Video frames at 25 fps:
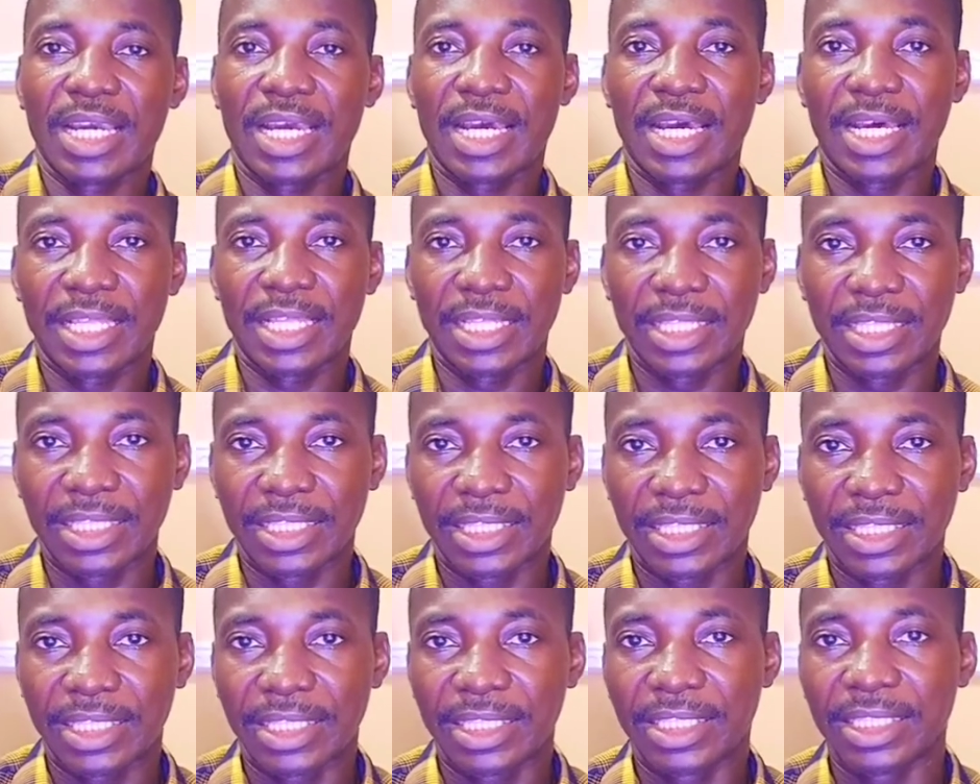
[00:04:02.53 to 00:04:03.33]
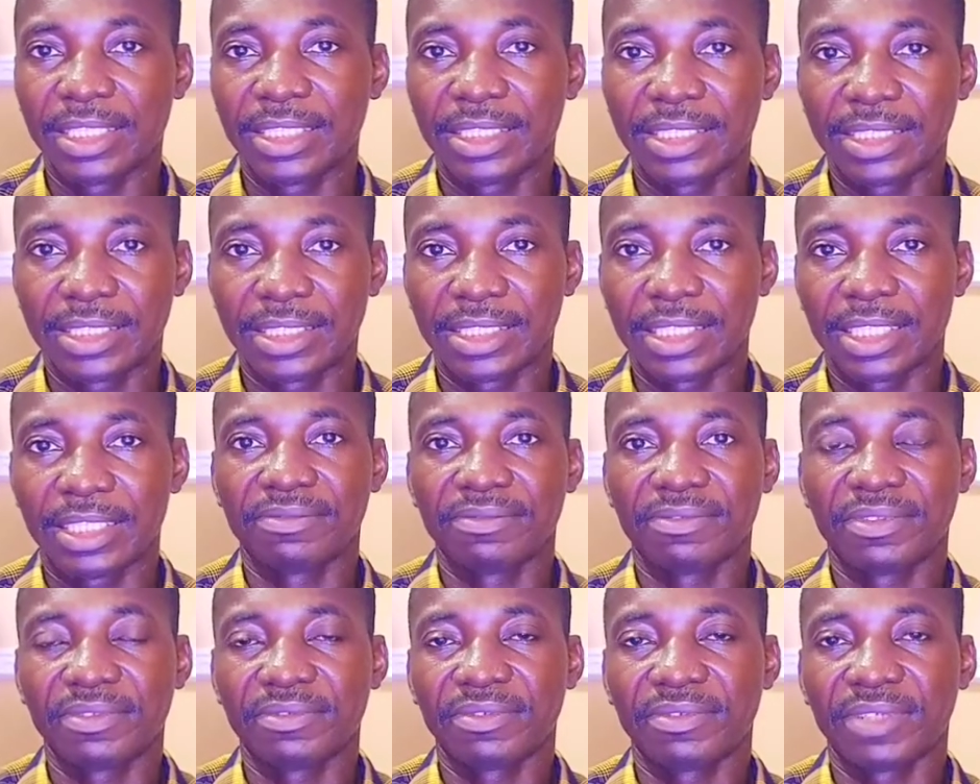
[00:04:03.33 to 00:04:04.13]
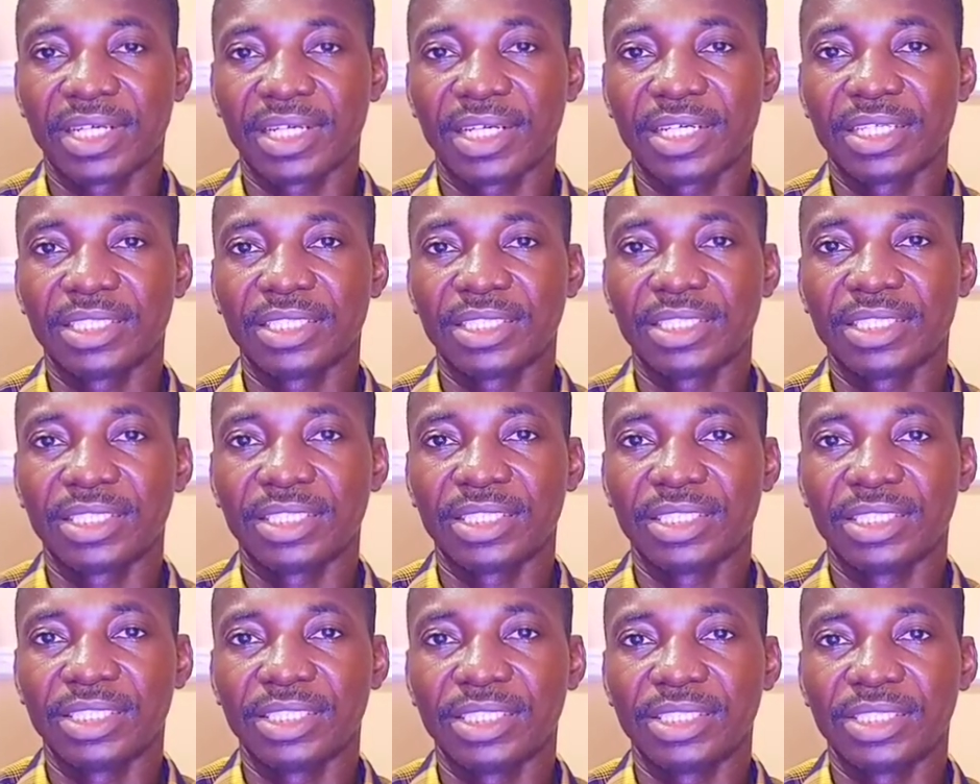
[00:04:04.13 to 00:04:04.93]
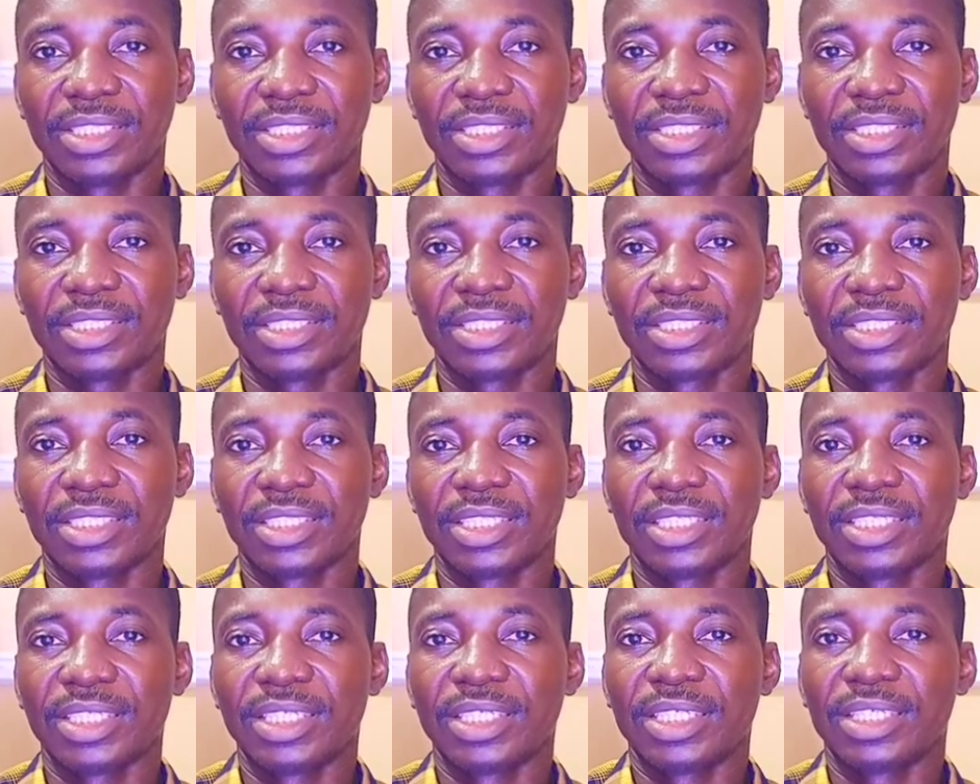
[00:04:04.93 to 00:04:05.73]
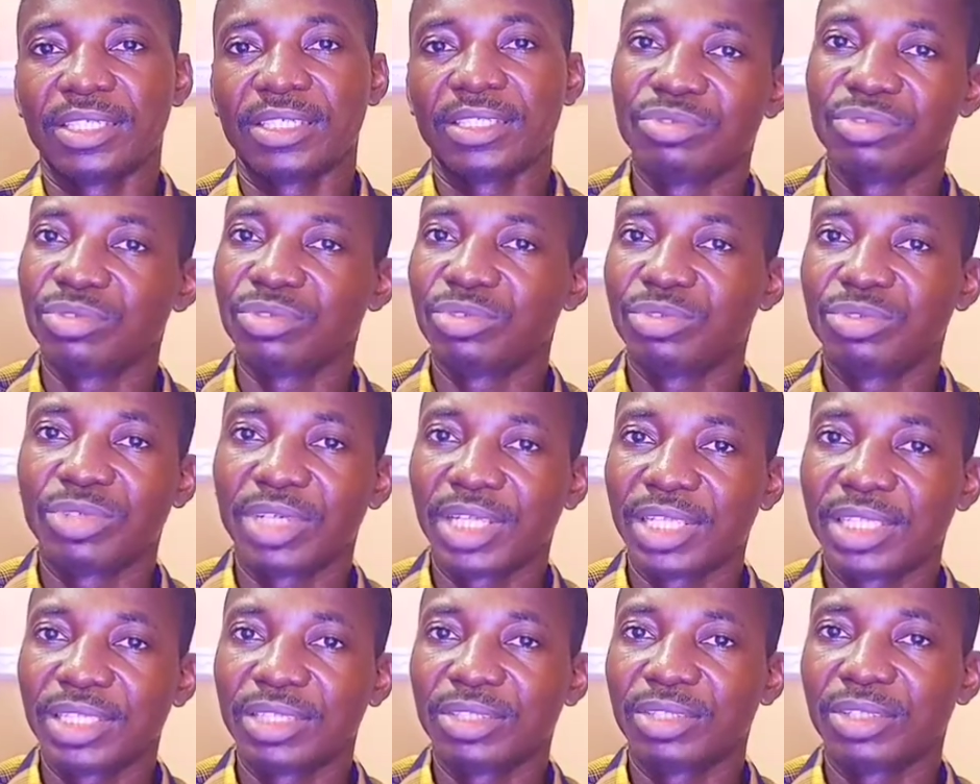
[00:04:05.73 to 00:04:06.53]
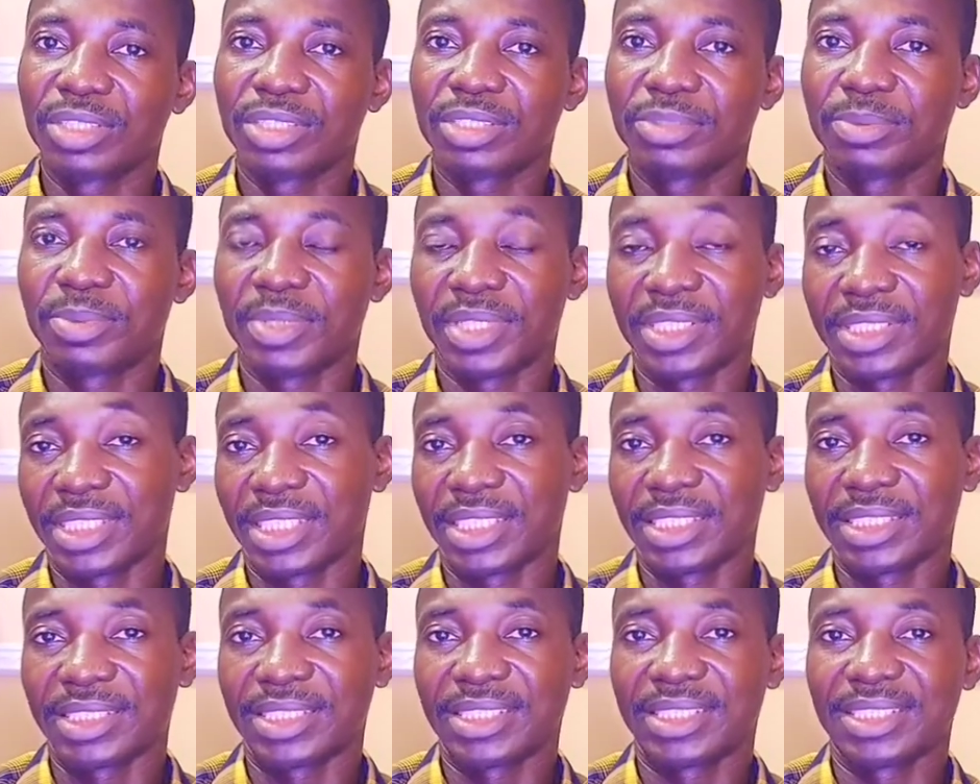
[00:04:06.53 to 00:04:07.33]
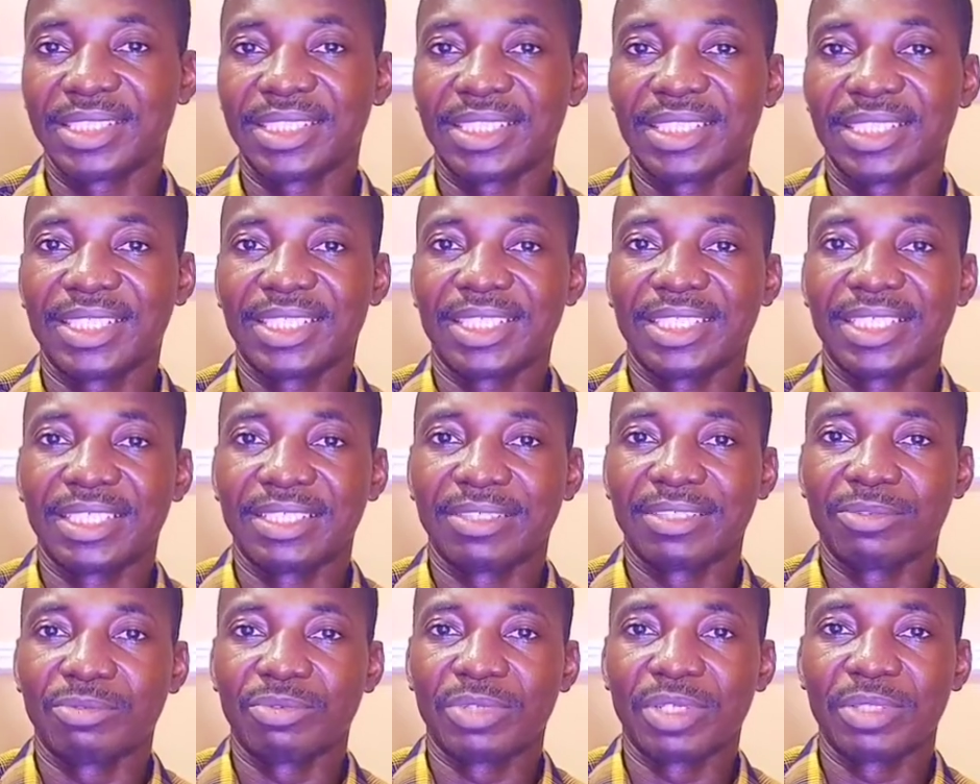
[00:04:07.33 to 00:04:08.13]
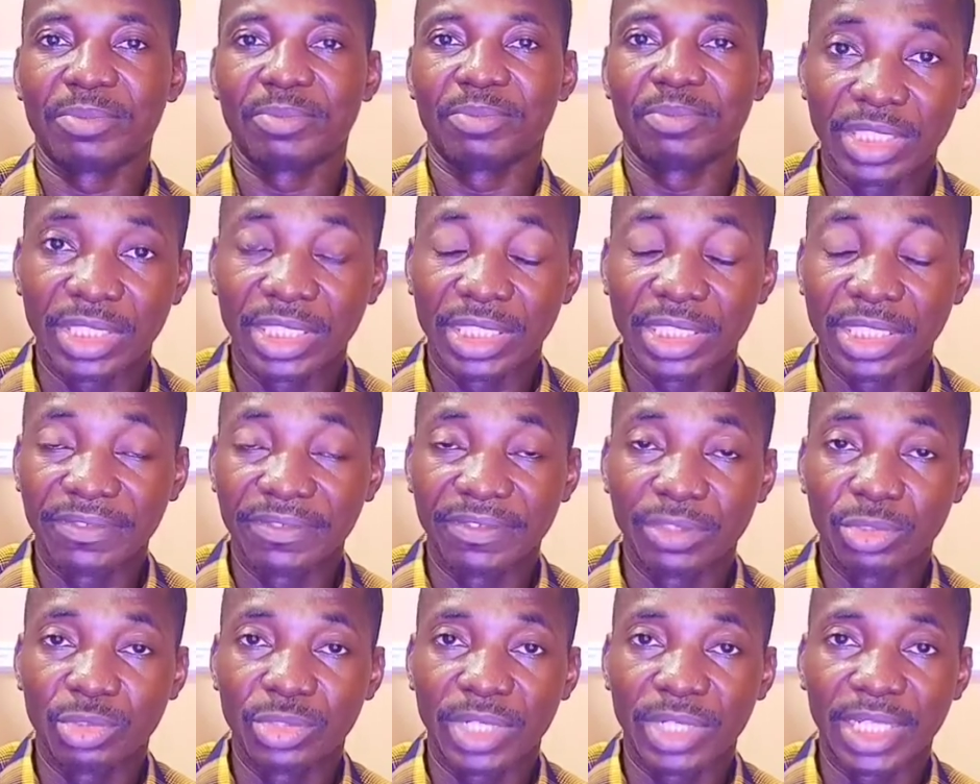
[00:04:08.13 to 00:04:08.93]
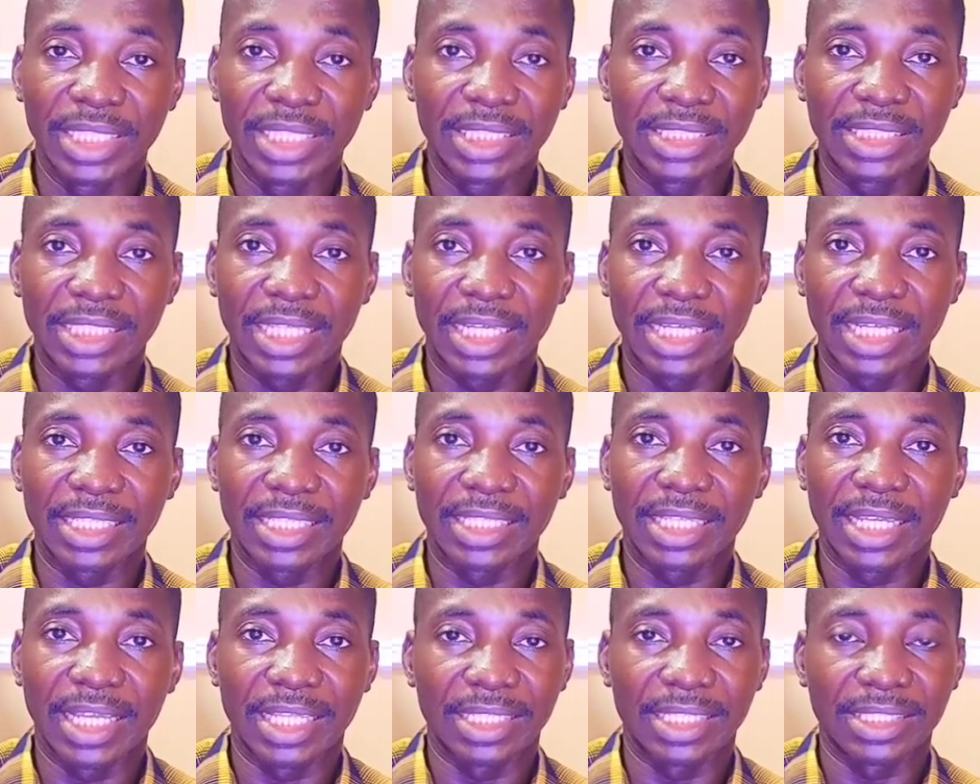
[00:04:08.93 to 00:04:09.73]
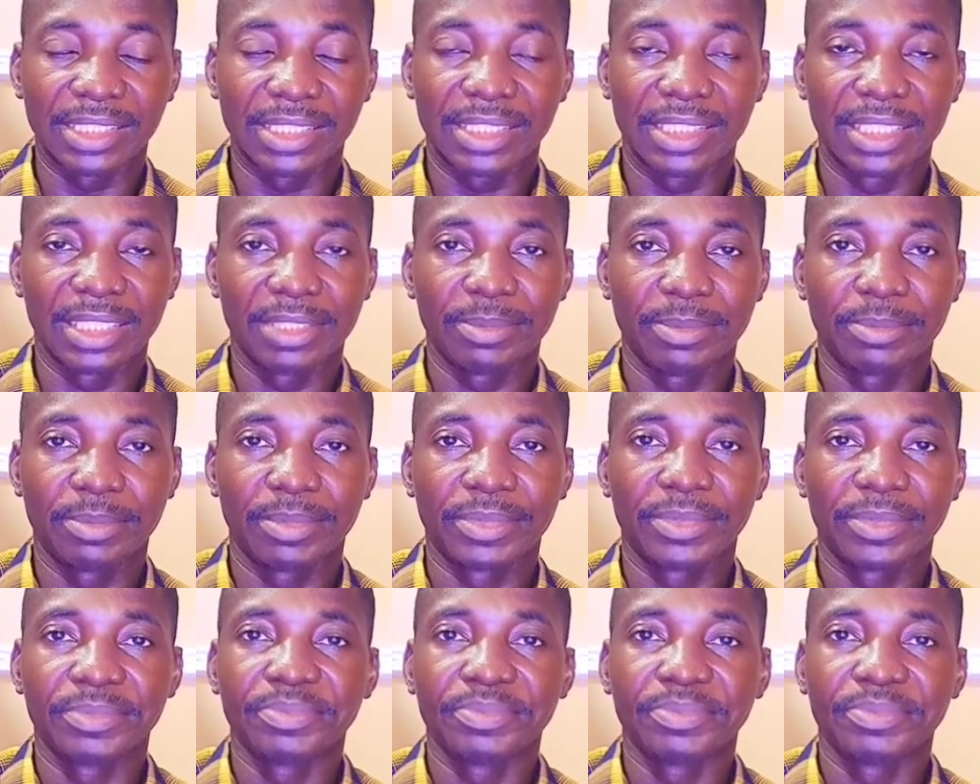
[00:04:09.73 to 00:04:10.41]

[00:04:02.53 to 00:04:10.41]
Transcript: And this fever is usually not present when the individual is asleep,